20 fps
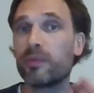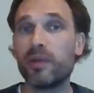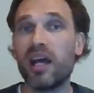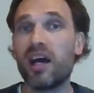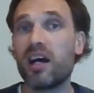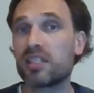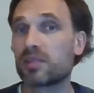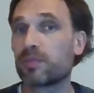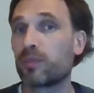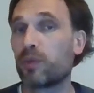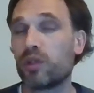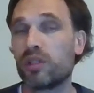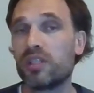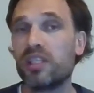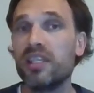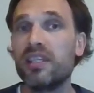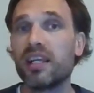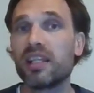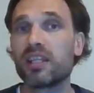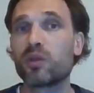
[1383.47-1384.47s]
ask more
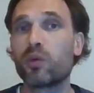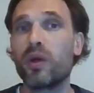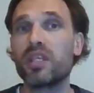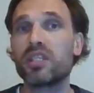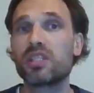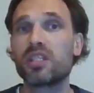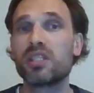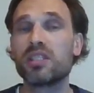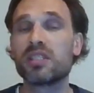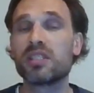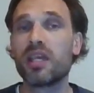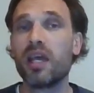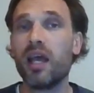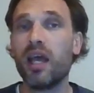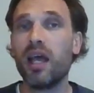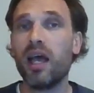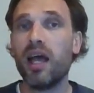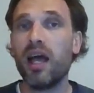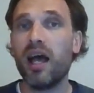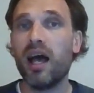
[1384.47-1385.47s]
detailed questions.
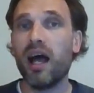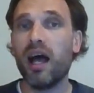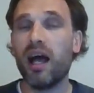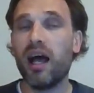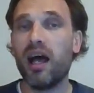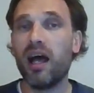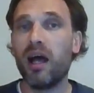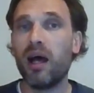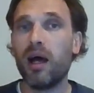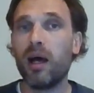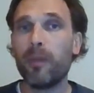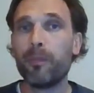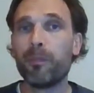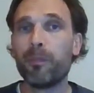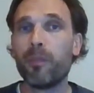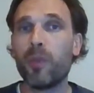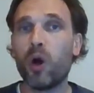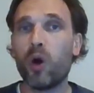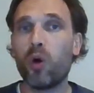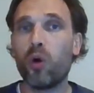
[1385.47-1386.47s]
Yeah,